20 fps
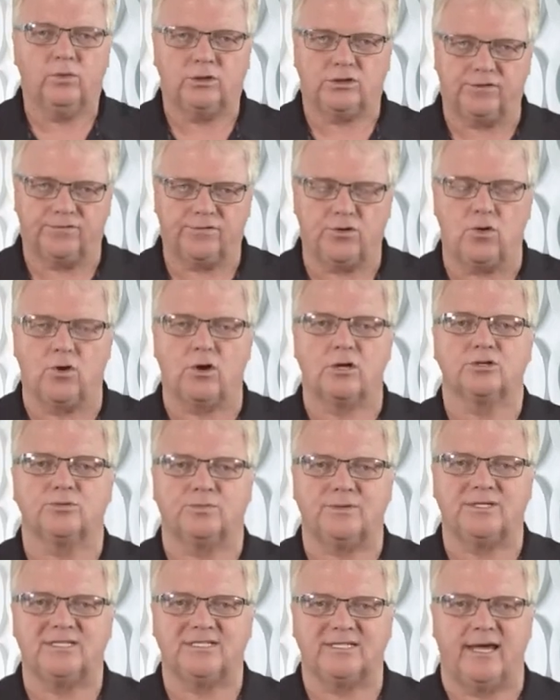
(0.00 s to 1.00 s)
which of
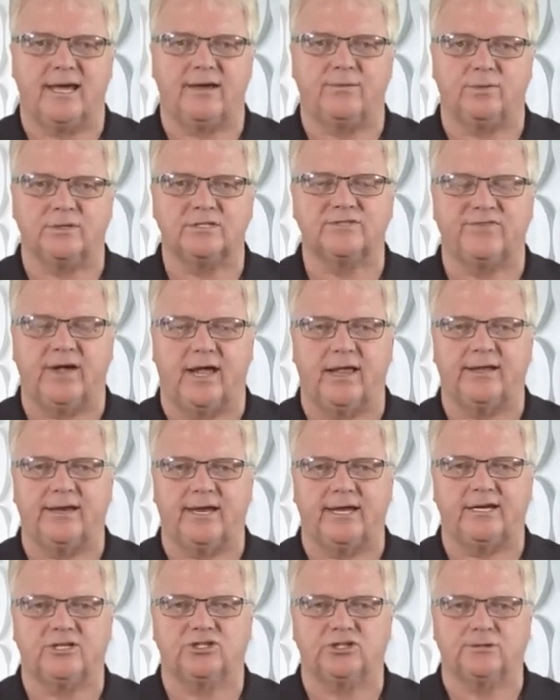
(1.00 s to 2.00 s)
course we said was
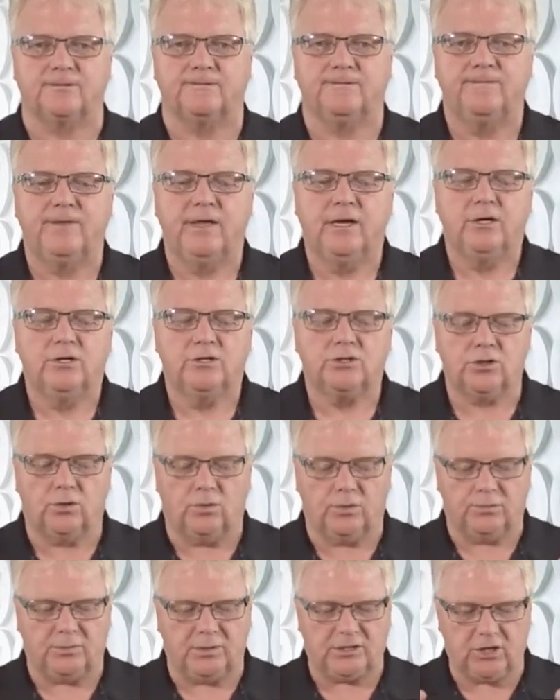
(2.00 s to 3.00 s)
validation.
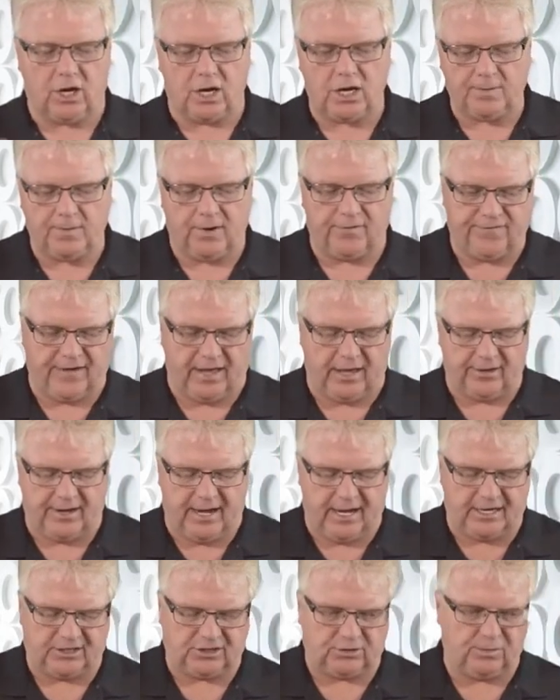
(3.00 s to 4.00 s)
So when we talk about
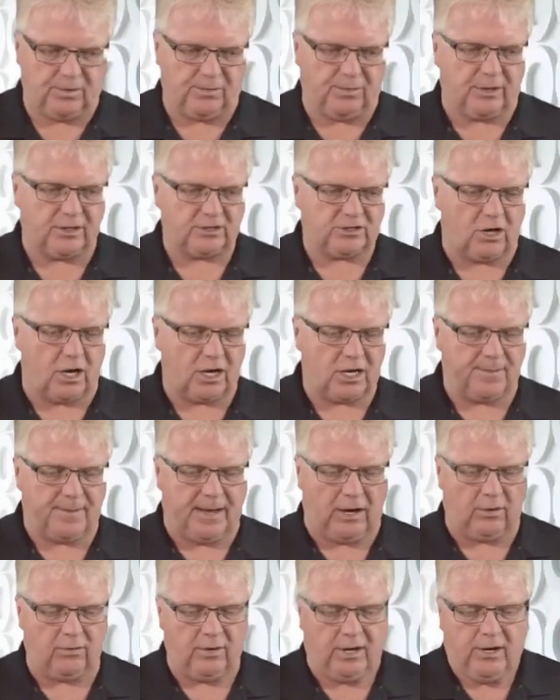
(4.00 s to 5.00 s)
validation, we want
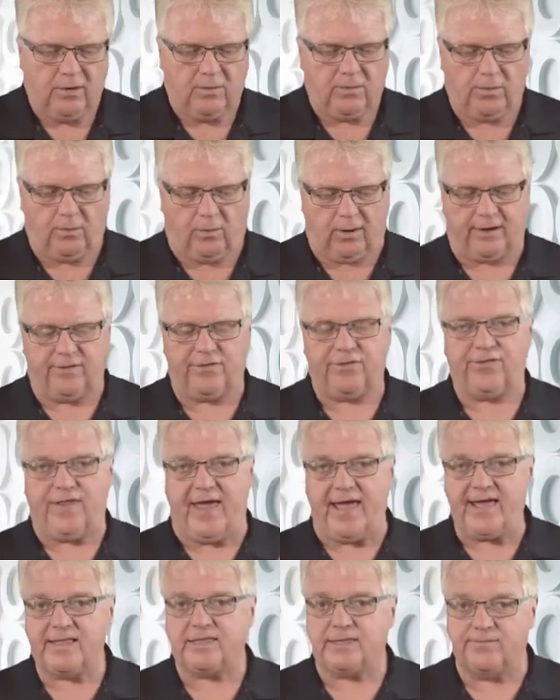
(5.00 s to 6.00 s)
to
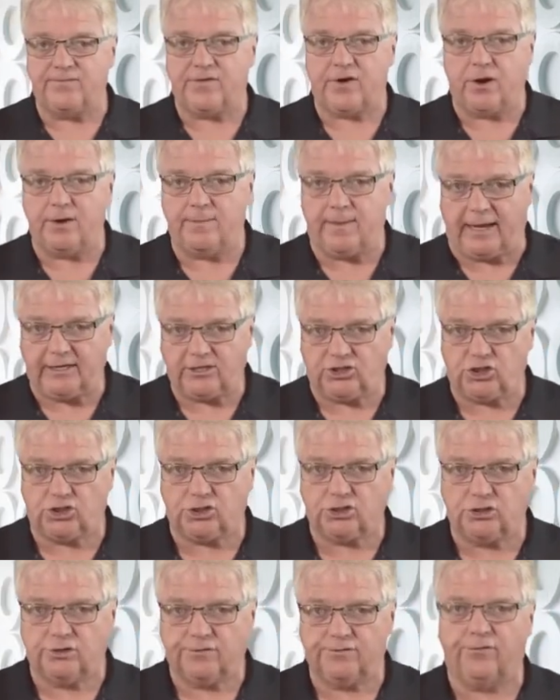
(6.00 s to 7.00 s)
thank them very
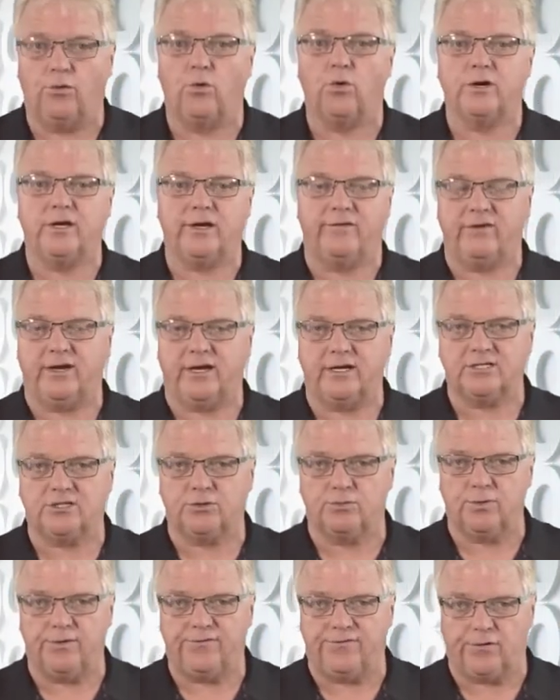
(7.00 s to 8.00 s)
much for giving
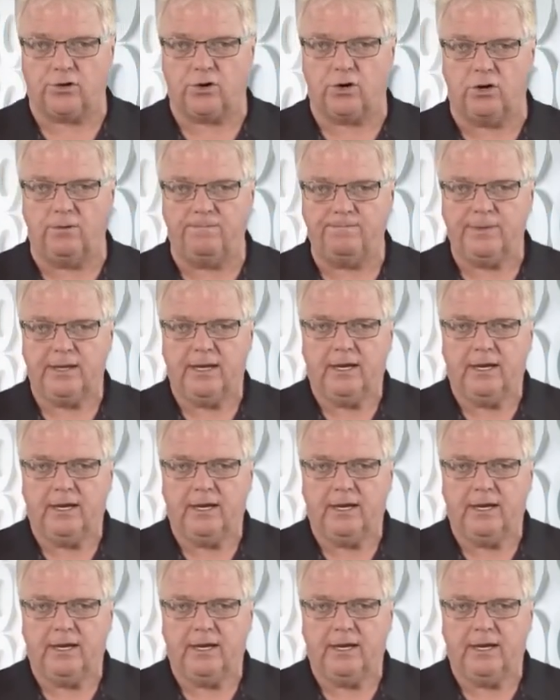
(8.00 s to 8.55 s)
us a referral.